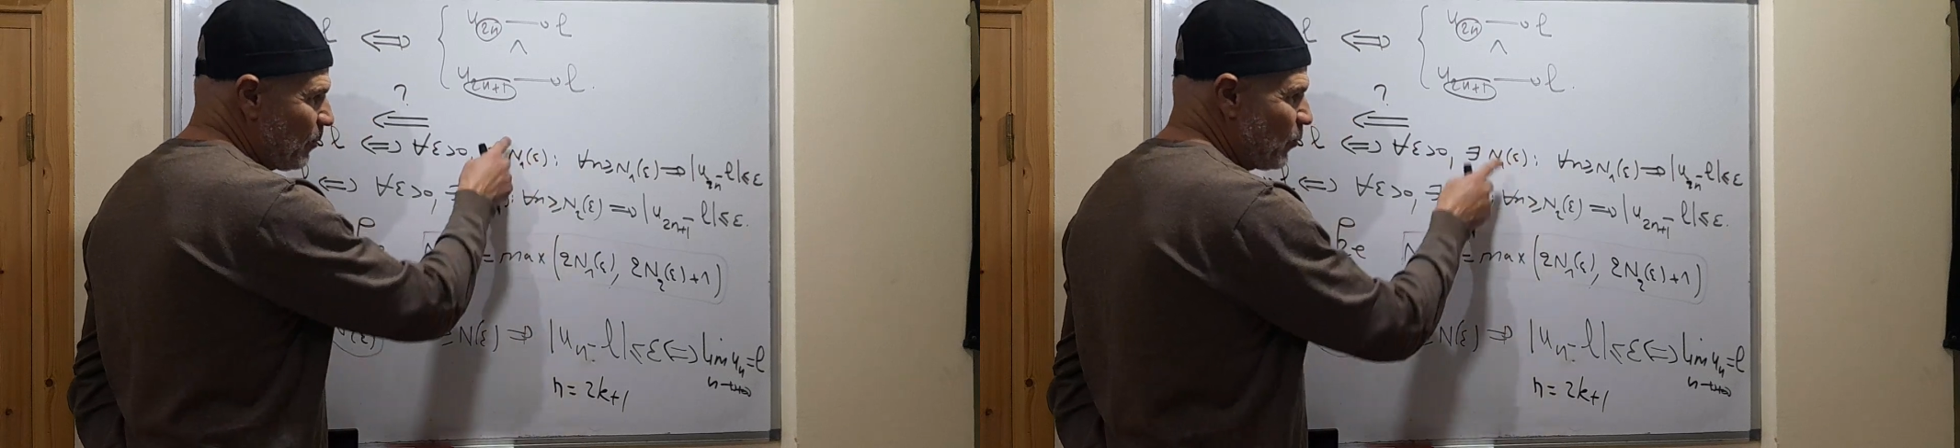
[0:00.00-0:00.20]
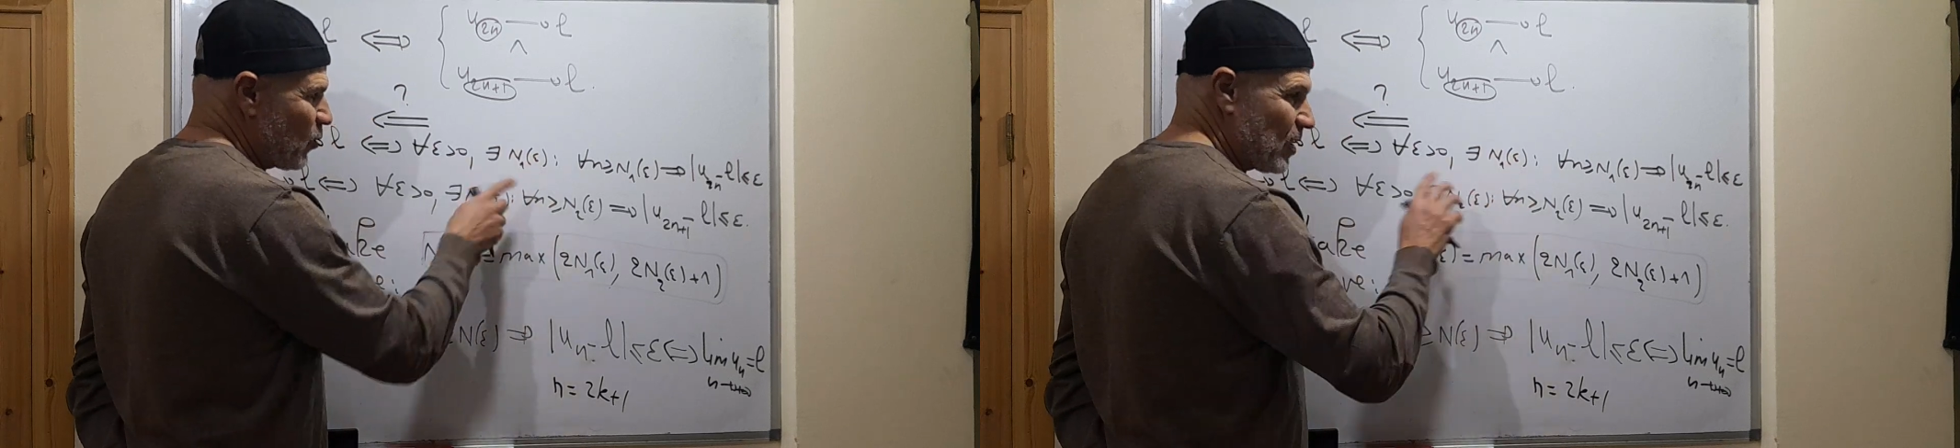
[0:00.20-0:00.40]

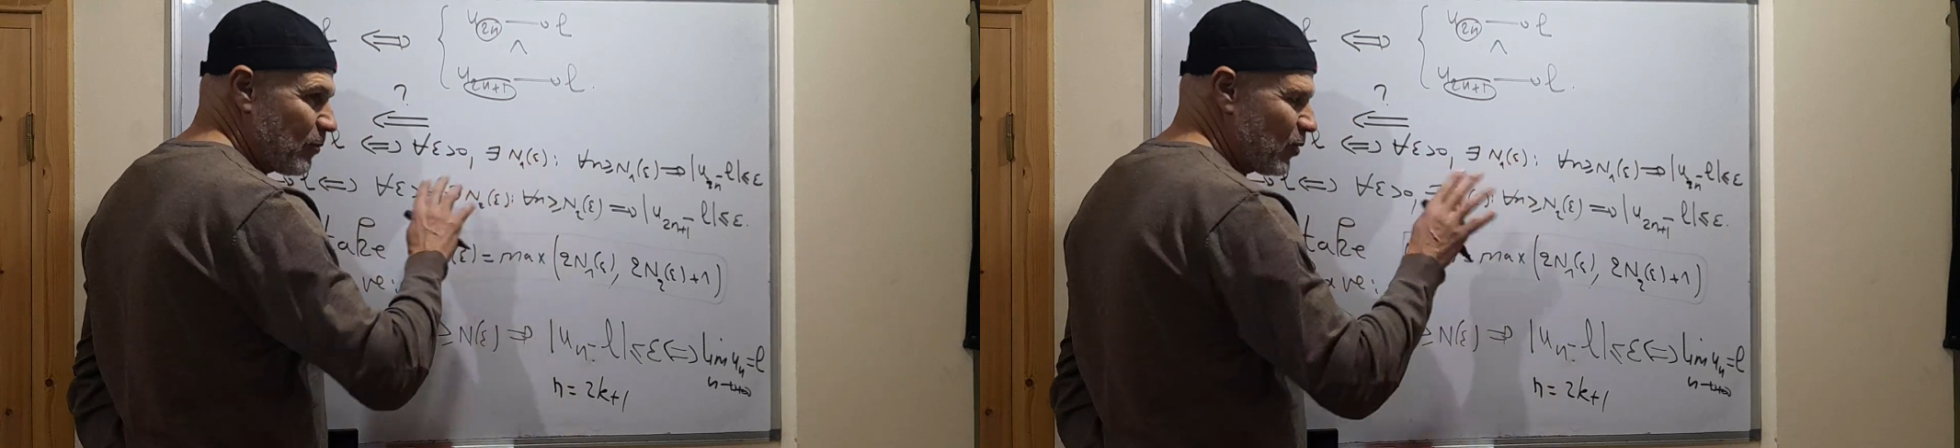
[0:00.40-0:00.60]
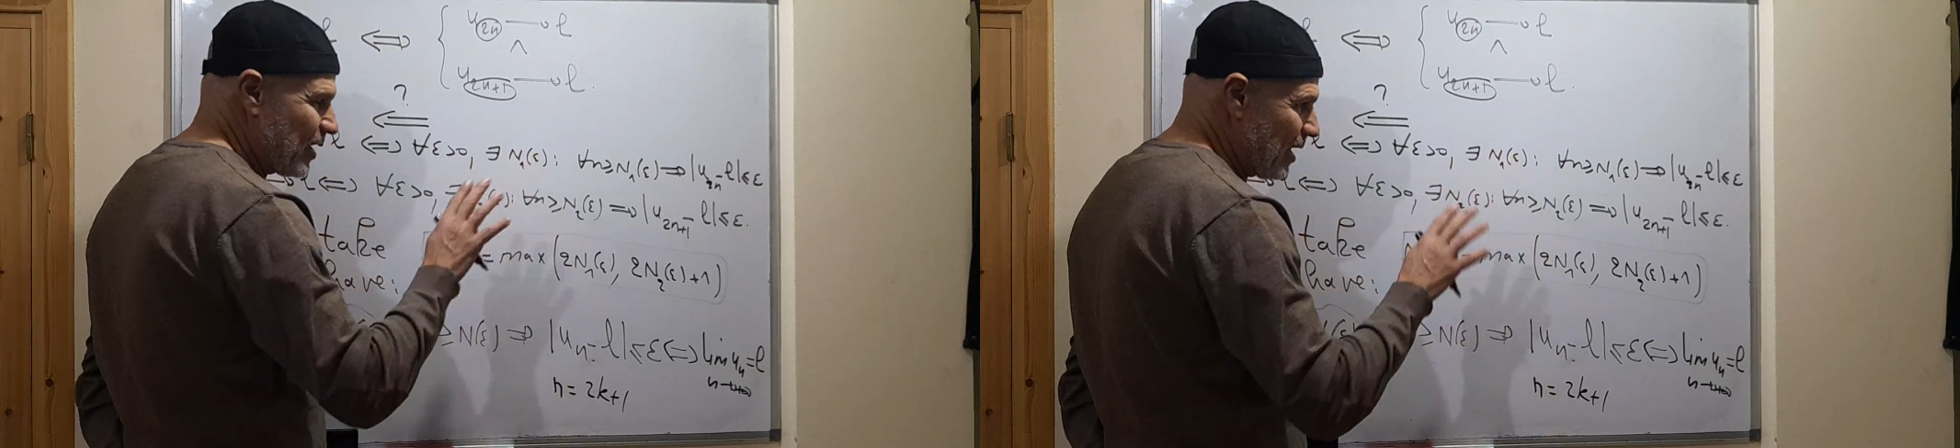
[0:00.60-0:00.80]

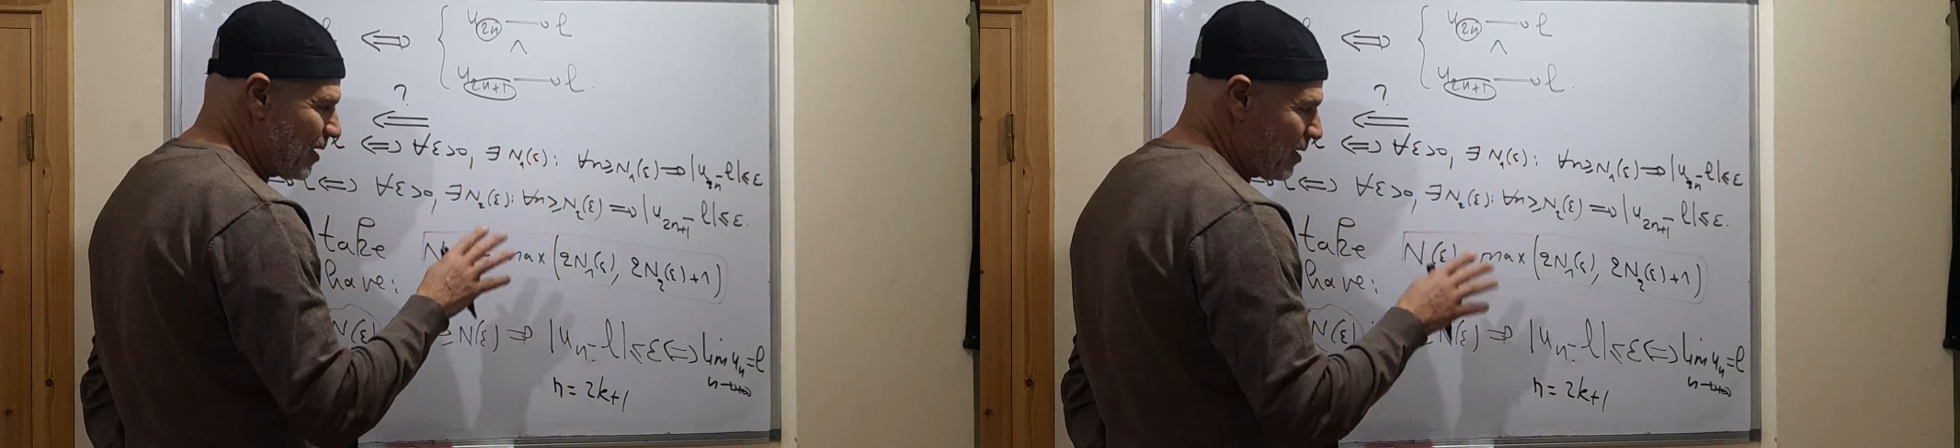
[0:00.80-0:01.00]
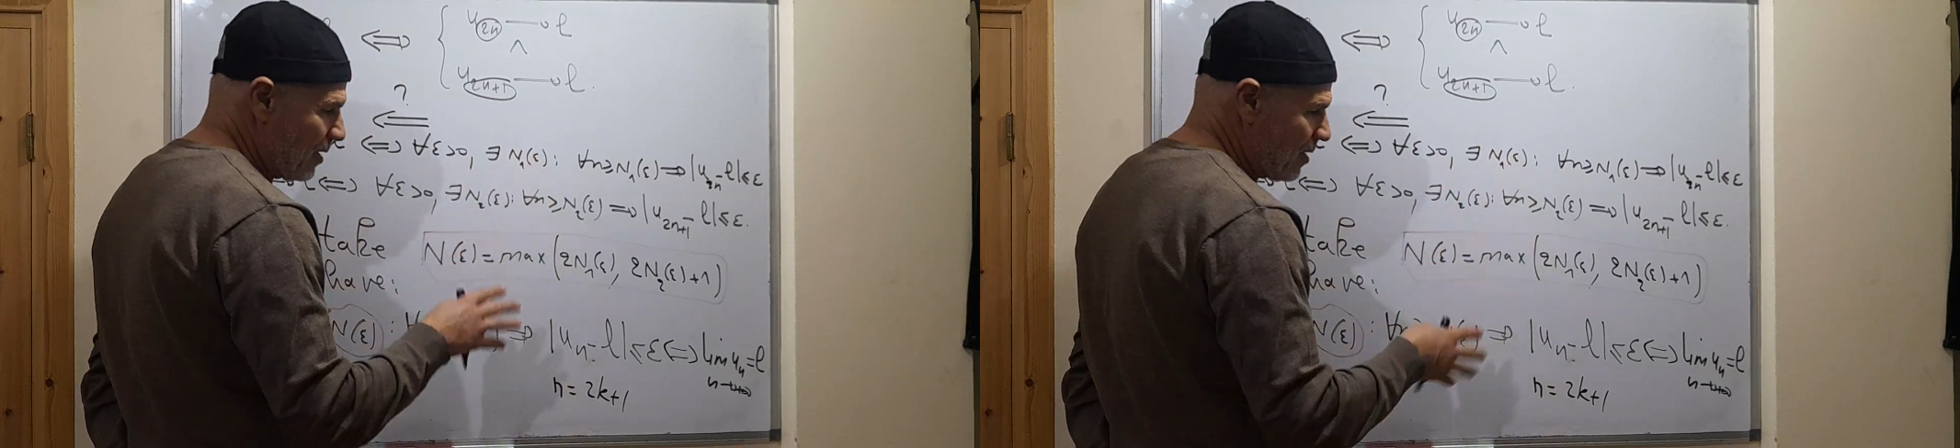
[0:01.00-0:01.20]
possible
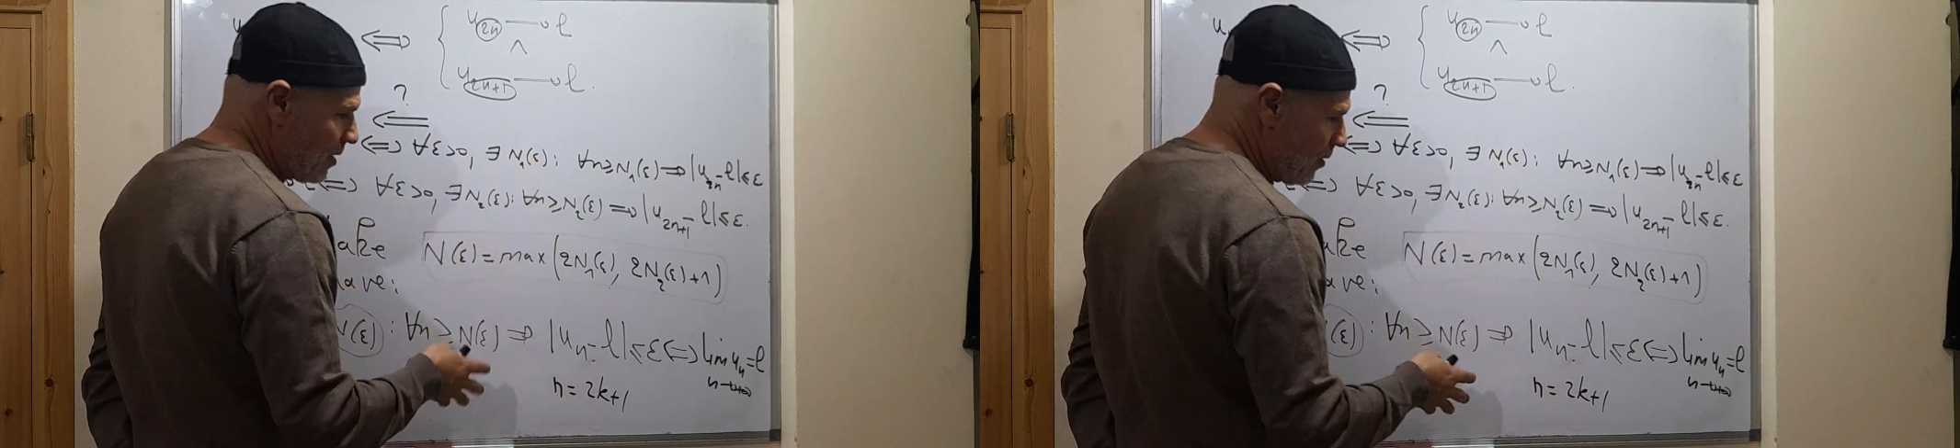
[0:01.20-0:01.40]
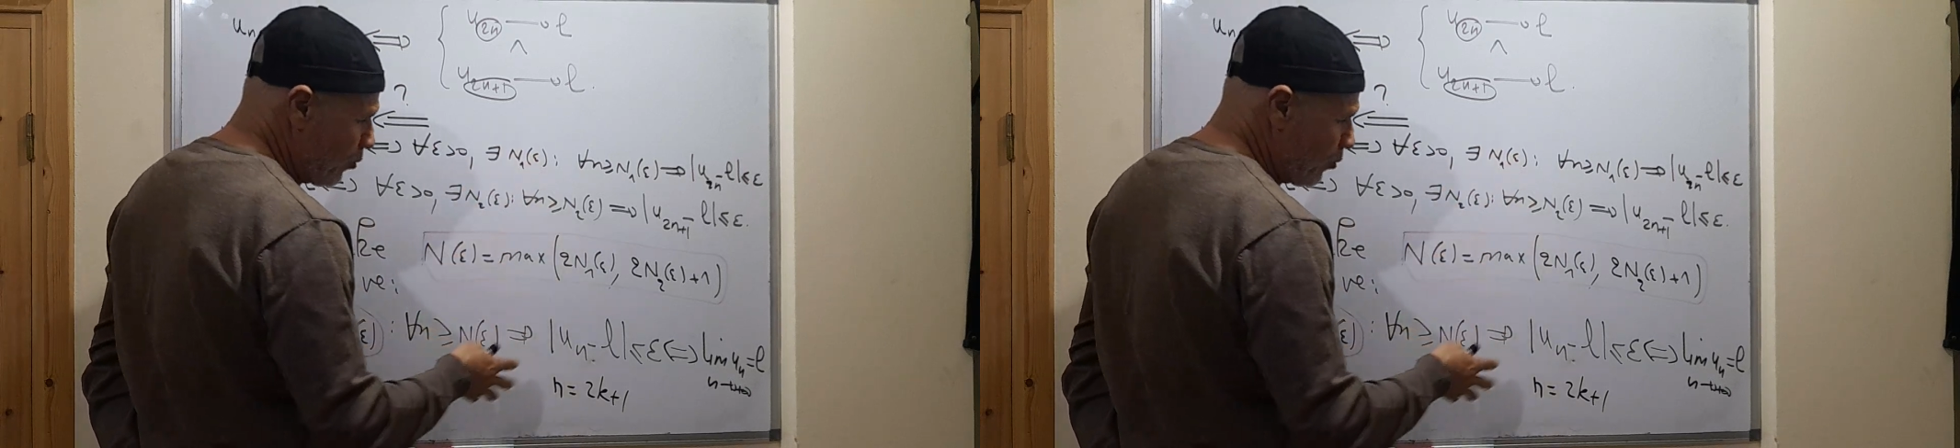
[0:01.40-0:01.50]
cases